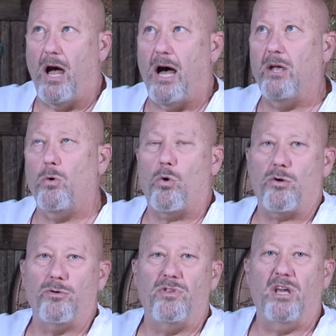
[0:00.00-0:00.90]
I
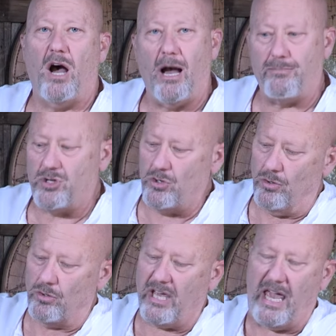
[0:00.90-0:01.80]
ordered the
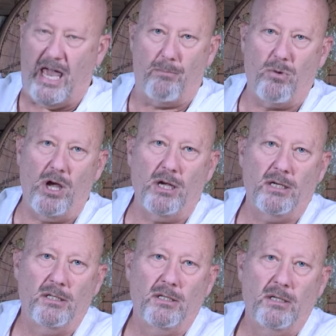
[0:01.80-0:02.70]
optional camera
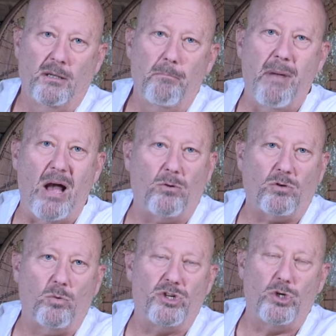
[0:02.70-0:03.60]

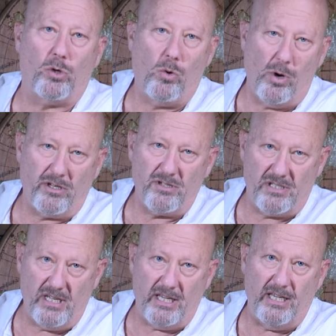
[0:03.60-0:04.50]
mount, which you're going to
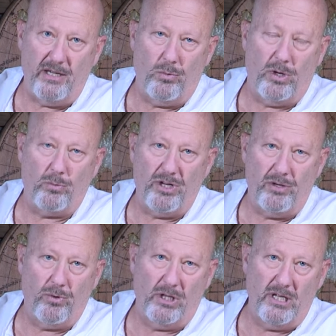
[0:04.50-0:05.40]
see when we
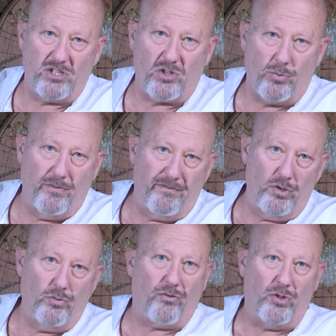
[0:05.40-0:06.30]
release the
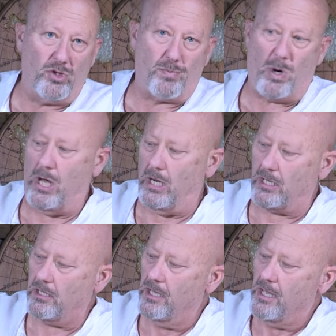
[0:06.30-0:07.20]
review for this
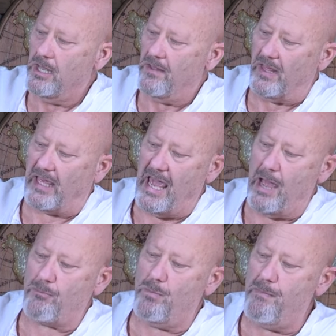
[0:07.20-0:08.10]
product. The
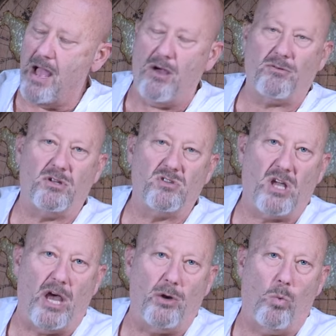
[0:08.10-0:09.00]
camera mount is
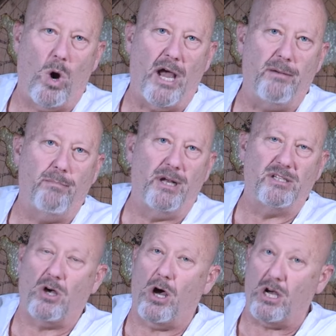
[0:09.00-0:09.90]
kind of wide, but
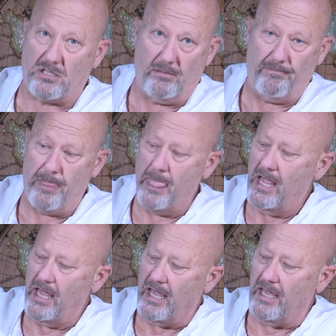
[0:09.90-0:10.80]
it's awesome.
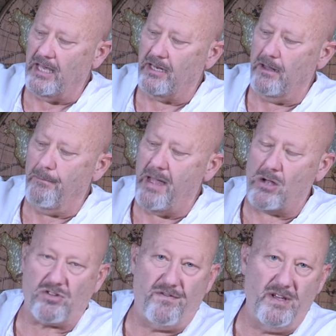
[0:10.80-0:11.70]
It
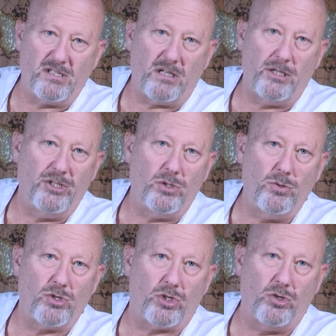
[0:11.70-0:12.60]
mounts physically to
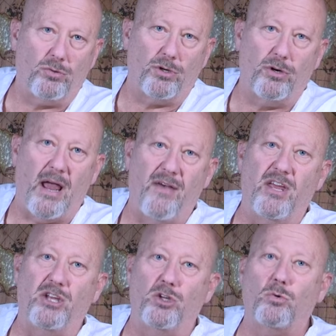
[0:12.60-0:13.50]
the scooter, and
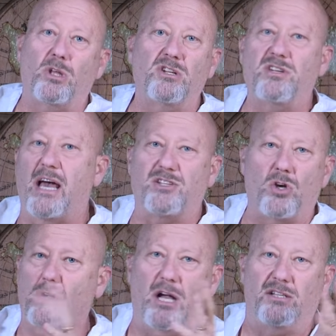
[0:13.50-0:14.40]
then you can attach
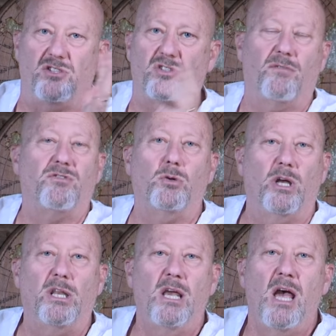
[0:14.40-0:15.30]
all kinds of stuff to
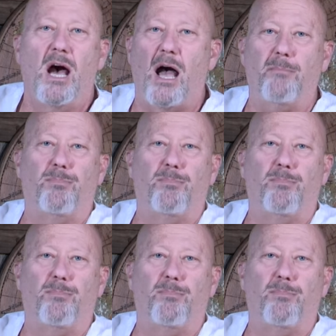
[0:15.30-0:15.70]
it. I